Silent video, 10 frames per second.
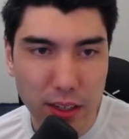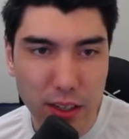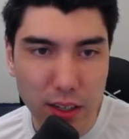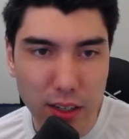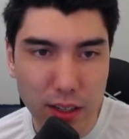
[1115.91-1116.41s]

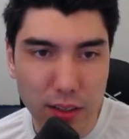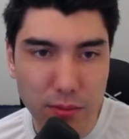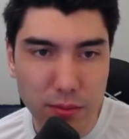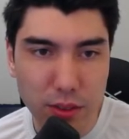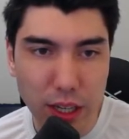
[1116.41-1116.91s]

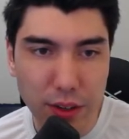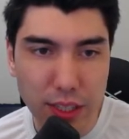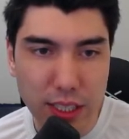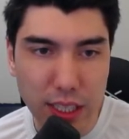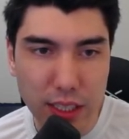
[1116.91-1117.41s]
So now he
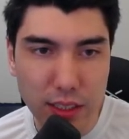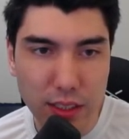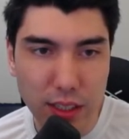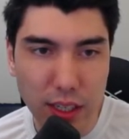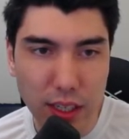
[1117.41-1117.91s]

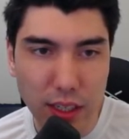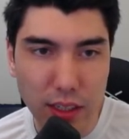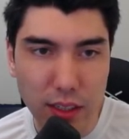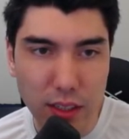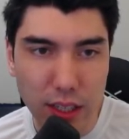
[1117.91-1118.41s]
takes,
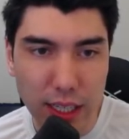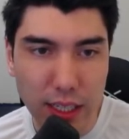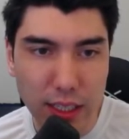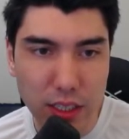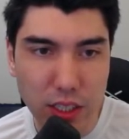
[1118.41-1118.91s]
and I
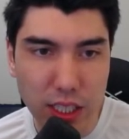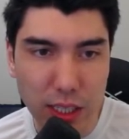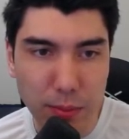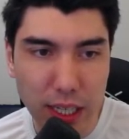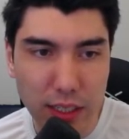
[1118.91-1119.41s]
can't just
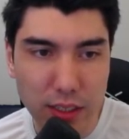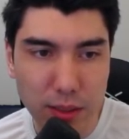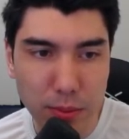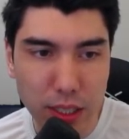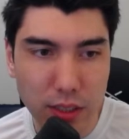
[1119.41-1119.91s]
take back because
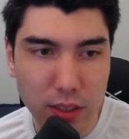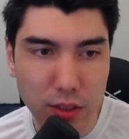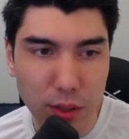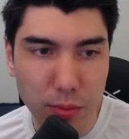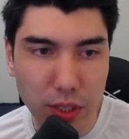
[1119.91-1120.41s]
I'm pinned, so
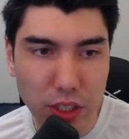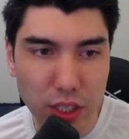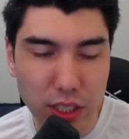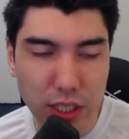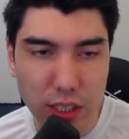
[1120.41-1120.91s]
I play
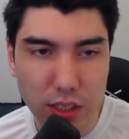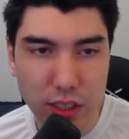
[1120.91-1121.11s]
g6.